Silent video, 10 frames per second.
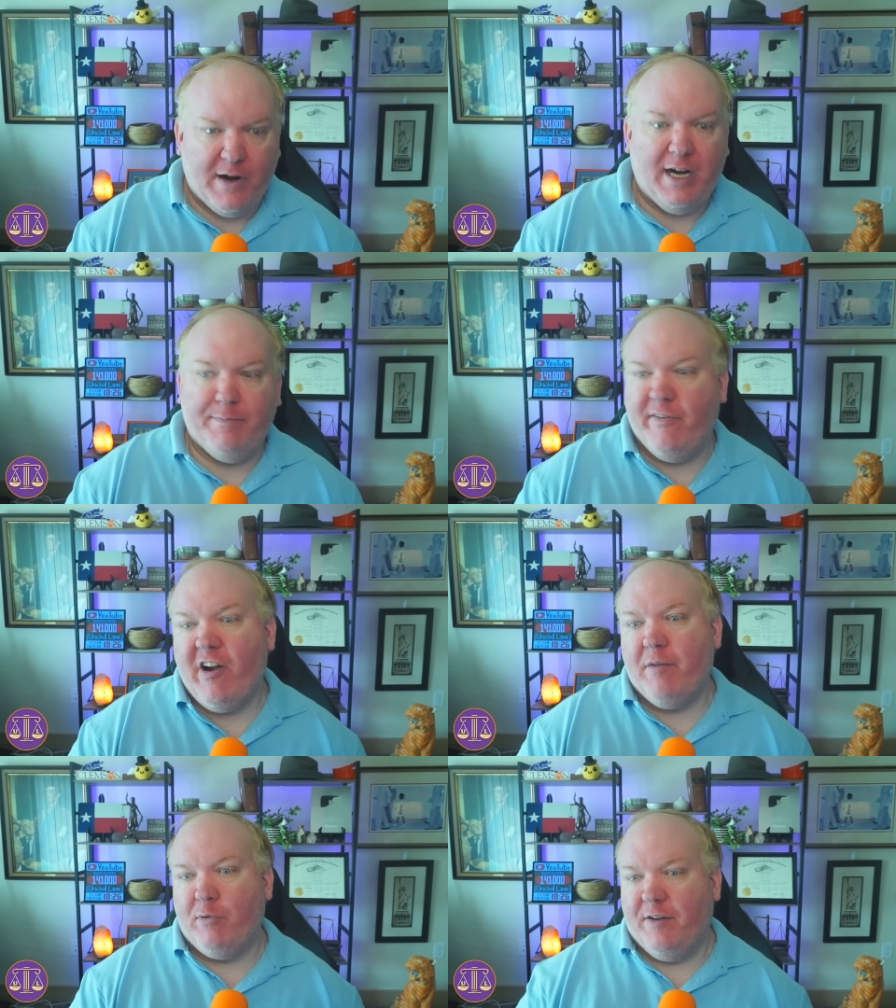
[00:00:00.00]
very,
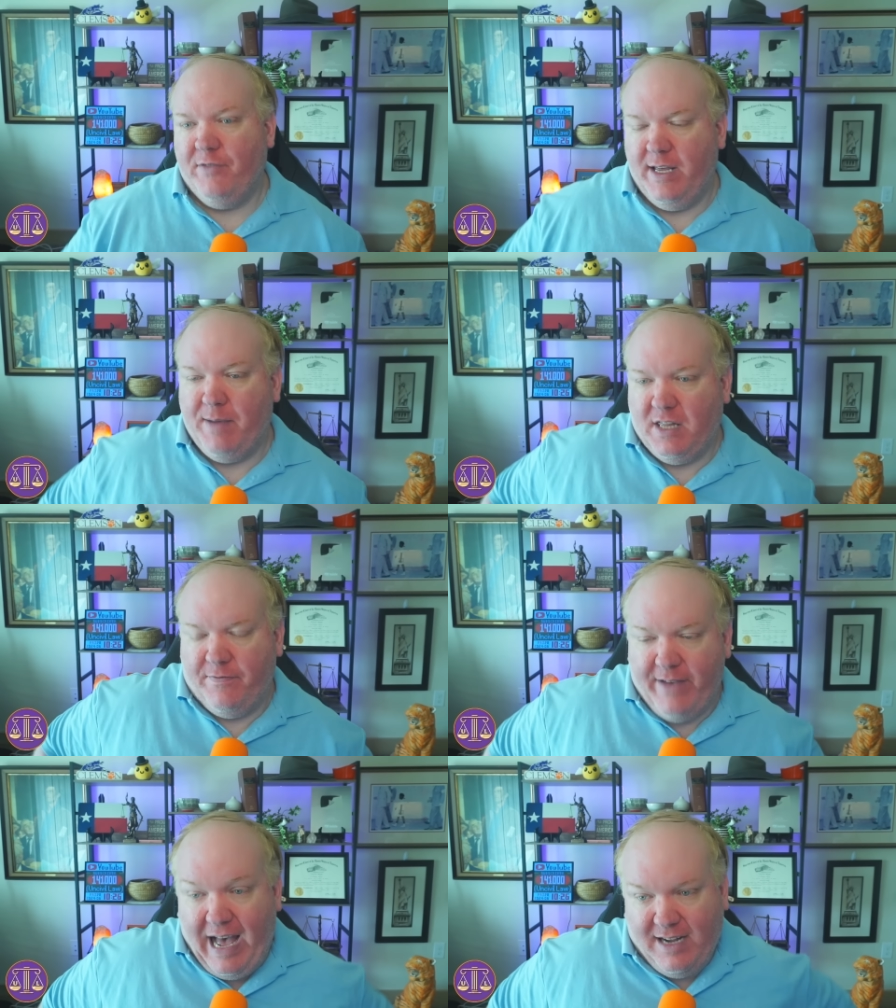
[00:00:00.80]
very briefly about the
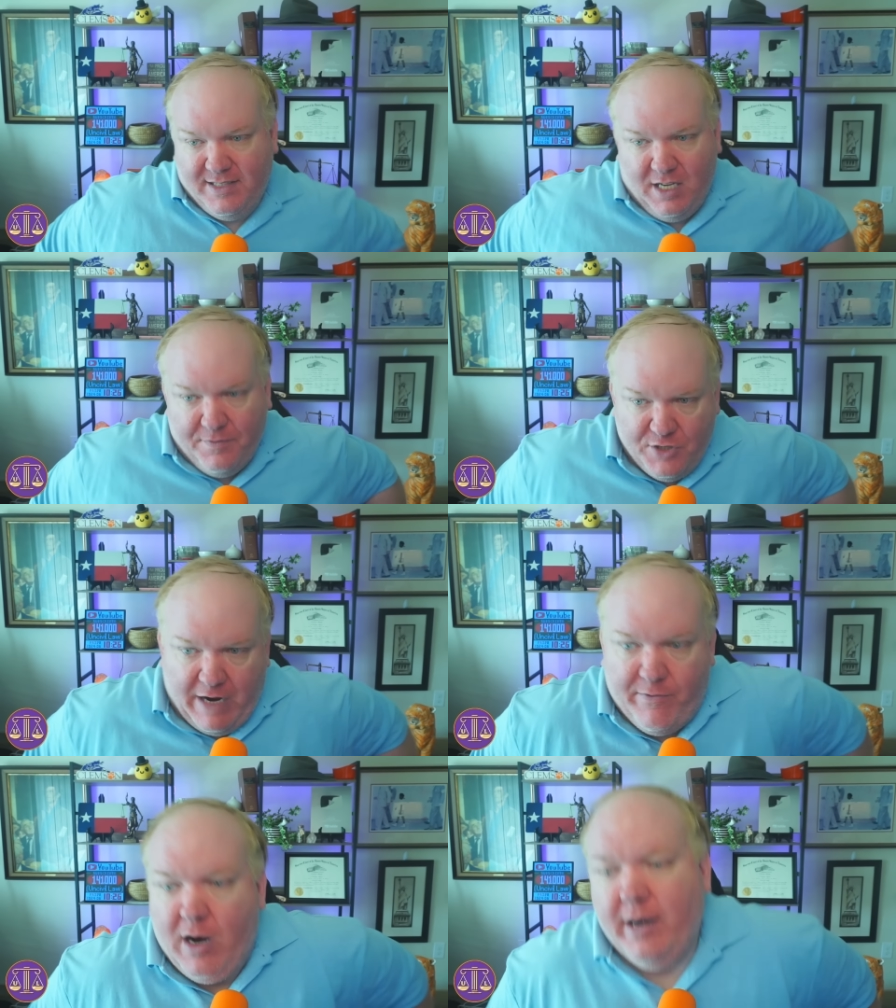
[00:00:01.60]
facts of
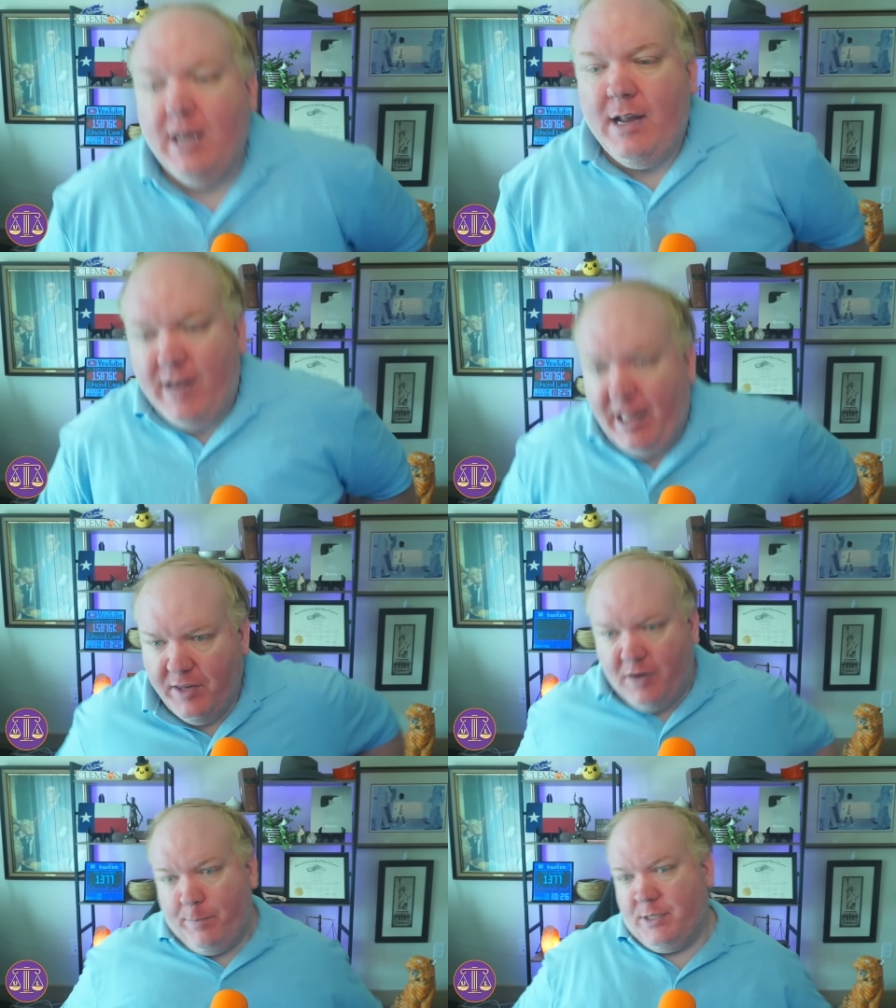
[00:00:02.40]
Chevron, not
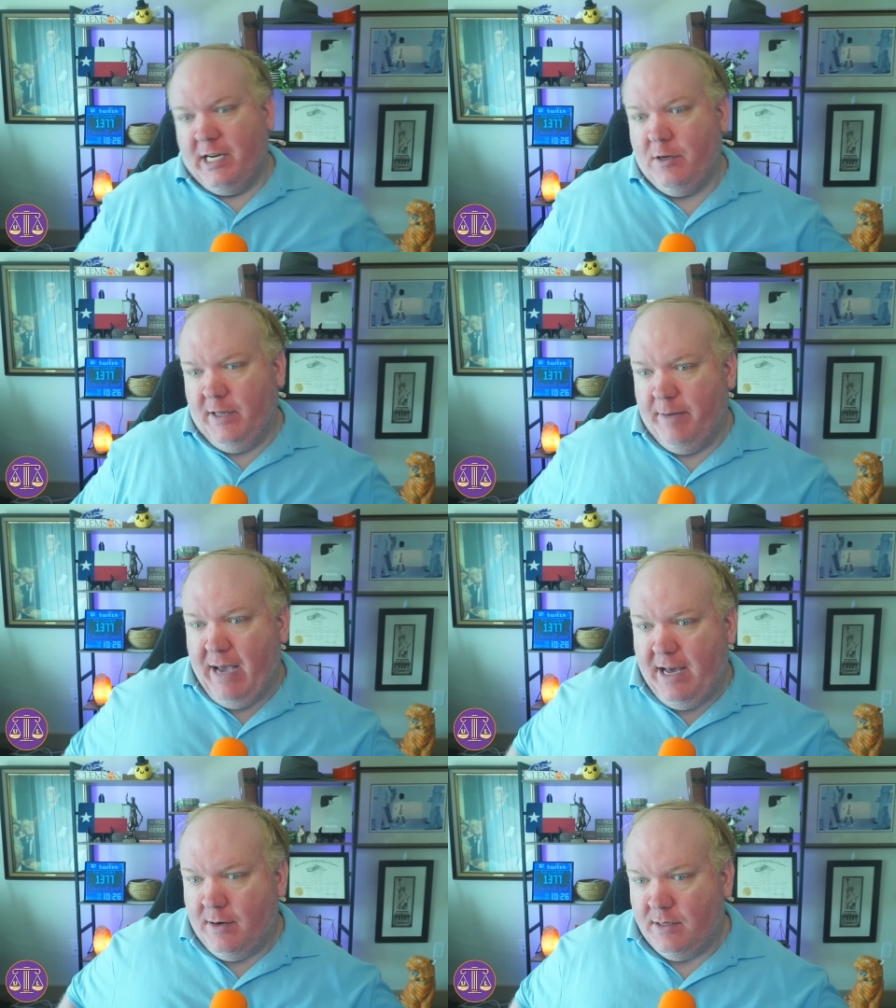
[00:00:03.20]
that it particularly
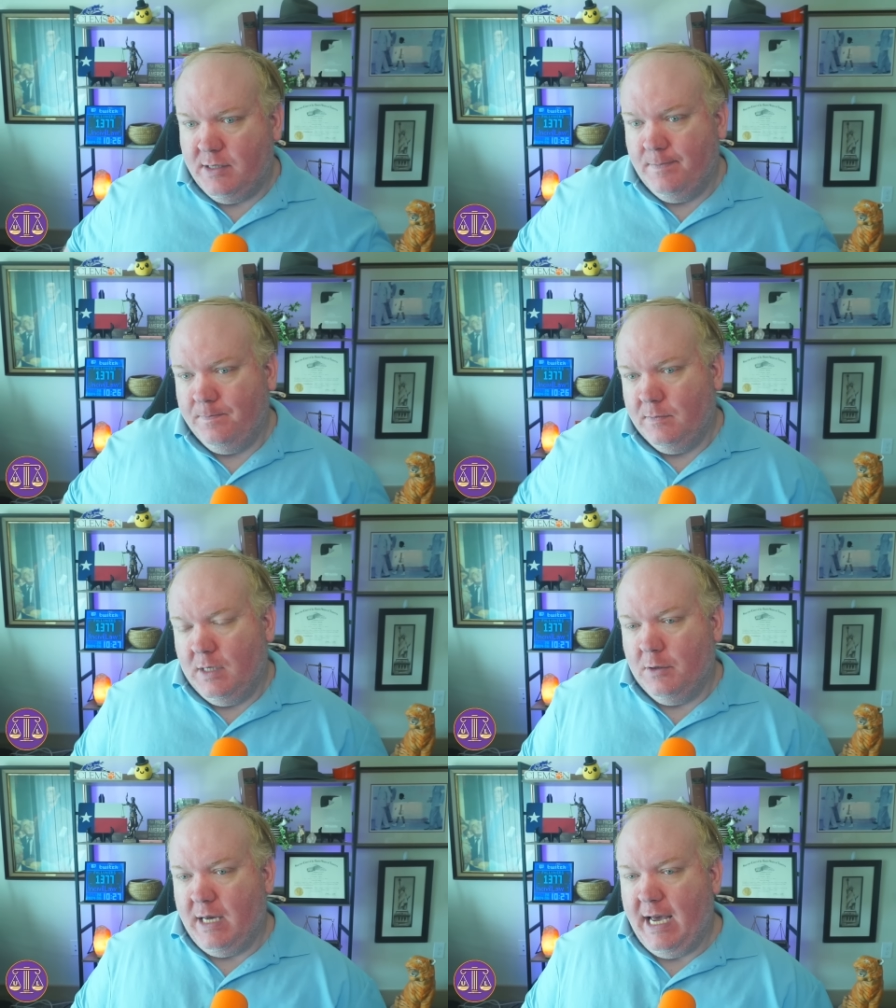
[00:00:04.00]
matters.
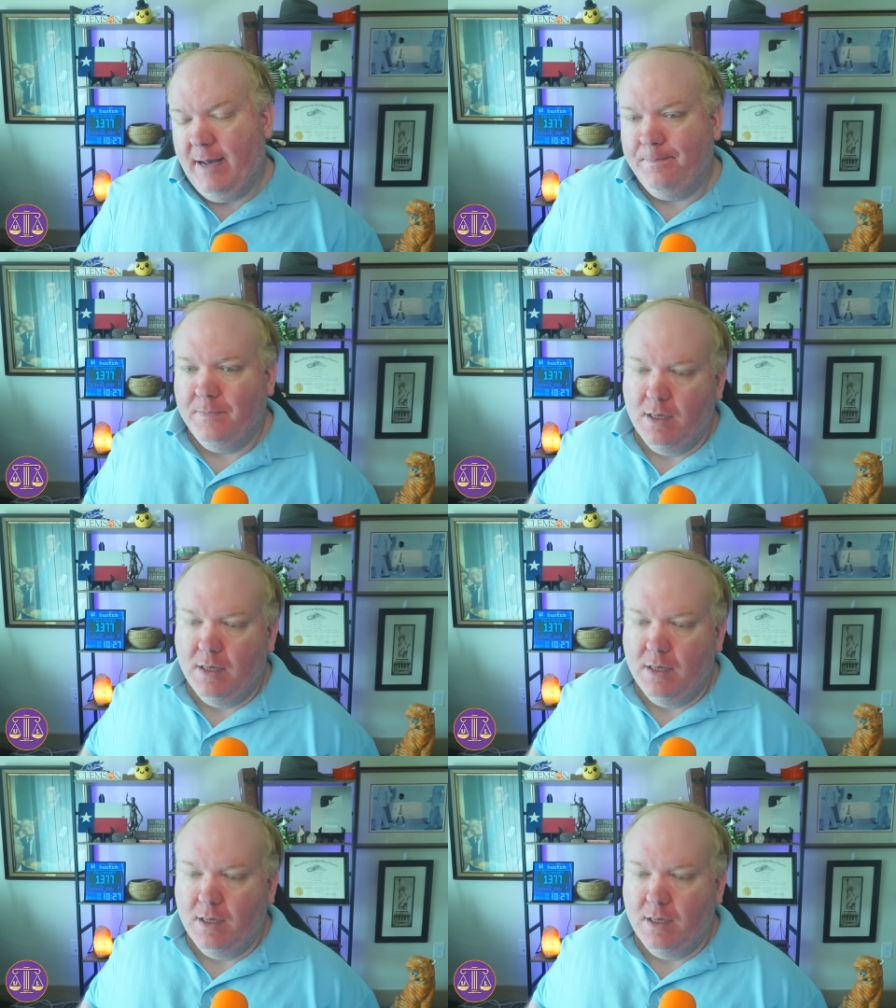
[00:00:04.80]
Okay.